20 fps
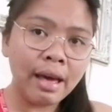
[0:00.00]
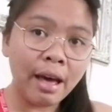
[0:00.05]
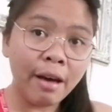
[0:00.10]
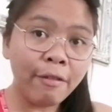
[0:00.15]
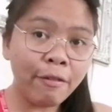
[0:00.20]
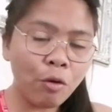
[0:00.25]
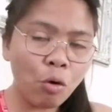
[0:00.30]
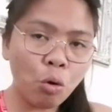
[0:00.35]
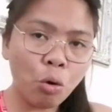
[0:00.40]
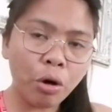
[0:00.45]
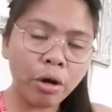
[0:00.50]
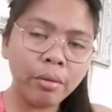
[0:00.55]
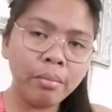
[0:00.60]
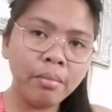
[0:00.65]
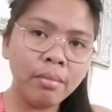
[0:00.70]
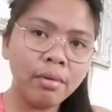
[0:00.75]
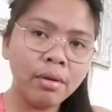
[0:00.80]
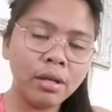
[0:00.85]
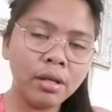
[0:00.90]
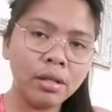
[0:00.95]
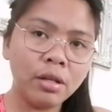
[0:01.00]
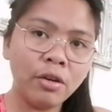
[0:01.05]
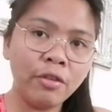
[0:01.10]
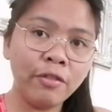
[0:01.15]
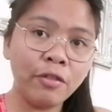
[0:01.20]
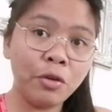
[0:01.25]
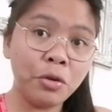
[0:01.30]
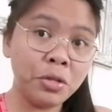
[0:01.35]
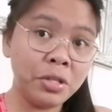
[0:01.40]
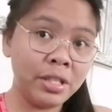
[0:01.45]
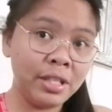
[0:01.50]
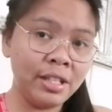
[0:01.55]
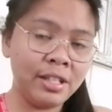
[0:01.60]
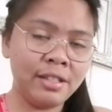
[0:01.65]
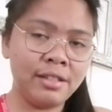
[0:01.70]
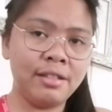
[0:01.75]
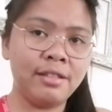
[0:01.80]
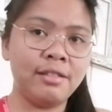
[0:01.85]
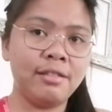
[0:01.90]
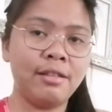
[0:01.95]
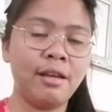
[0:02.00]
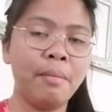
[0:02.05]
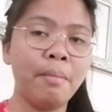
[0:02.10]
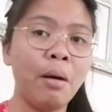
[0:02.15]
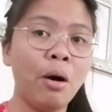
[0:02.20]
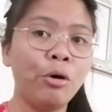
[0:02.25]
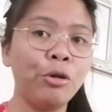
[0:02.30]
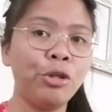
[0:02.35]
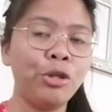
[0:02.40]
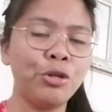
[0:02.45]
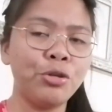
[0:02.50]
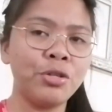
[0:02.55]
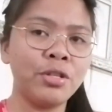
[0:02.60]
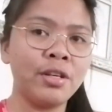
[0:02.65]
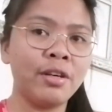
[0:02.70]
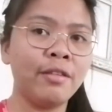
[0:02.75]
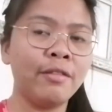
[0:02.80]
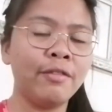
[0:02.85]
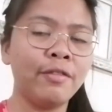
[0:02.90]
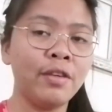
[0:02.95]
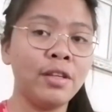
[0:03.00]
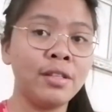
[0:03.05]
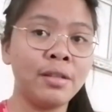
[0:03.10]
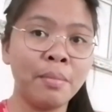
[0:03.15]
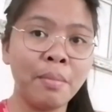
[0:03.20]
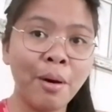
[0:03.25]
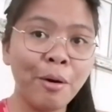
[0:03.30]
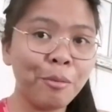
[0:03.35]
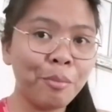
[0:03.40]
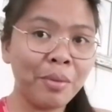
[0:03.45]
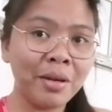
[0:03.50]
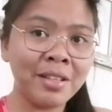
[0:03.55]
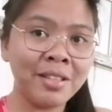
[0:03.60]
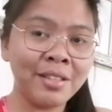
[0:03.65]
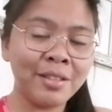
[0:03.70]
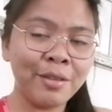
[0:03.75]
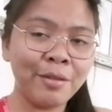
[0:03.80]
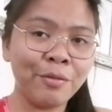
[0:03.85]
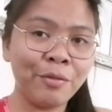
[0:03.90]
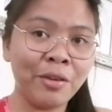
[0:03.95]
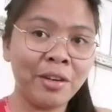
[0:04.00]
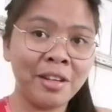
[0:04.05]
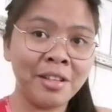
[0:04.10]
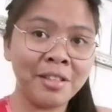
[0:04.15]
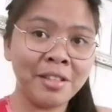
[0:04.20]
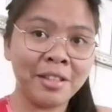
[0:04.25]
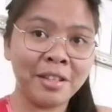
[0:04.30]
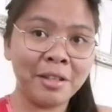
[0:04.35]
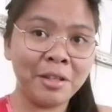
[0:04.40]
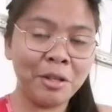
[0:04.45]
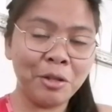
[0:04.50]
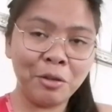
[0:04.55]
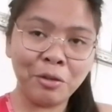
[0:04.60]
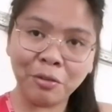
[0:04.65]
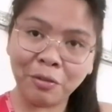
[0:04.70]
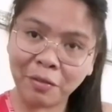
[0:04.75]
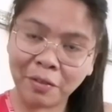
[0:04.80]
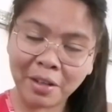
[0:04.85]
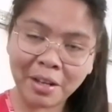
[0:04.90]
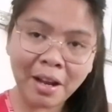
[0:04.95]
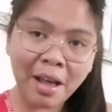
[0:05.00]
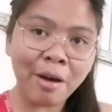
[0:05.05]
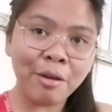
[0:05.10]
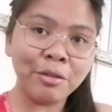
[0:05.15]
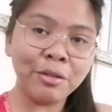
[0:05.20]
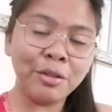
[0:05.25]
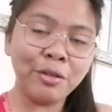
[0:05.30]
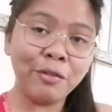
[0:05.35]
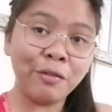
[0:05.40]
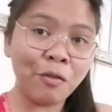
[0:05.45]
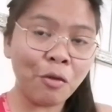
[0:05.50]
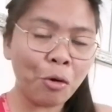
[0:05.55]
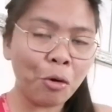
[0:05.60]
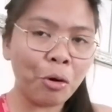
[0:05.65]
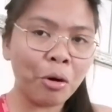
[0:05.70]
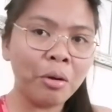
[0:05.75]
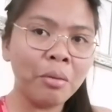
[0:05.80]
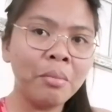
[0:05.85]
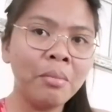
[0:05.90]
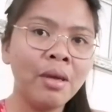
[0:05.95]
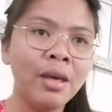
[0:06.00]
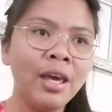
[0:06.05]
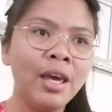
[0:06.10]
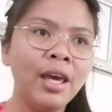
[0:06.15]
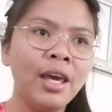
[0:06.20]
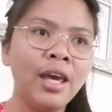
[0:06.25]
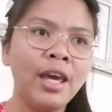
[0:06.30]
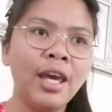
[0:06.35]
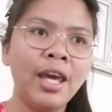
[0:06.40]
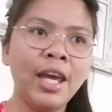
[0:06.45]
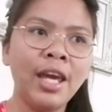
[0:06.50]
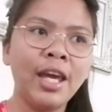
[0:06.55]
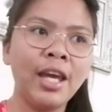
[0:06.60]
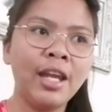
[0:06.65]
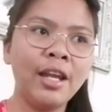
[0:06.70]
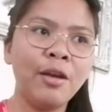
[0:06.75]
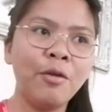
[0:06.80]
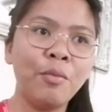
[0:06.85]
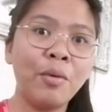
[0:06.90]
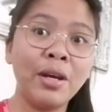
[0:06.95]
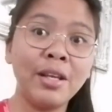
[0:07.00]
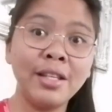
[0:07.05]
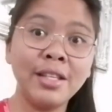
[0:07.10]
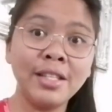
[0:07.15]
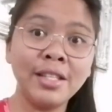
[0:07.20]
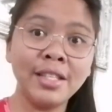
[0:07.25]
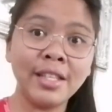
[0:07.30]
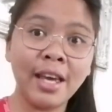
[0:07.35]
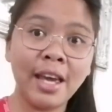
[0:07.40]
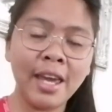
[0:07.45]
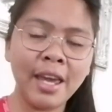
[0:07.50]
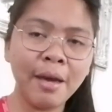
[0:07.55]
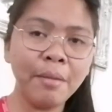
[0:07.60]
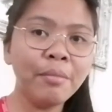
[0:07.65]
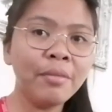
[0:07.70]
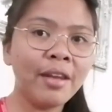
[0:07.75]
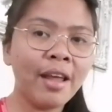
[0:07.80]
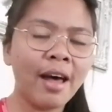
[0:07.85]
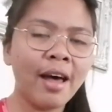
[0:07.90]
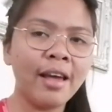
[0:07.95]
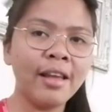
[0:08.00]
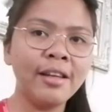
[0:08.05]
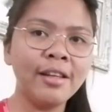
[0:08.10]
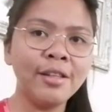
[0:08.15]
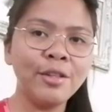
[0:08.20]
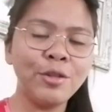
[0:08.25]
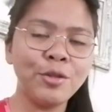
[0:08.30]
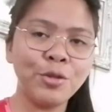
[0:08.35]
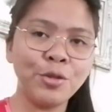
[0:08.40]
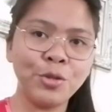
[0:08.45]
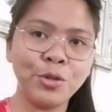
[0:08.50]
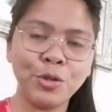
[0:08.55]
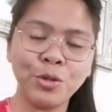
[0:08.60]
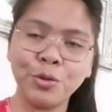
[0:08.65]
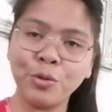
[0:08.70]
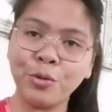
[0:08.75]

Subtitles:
a form. Of course, it's about yourself. It's about myself when I started to fill out the form. And once I am done just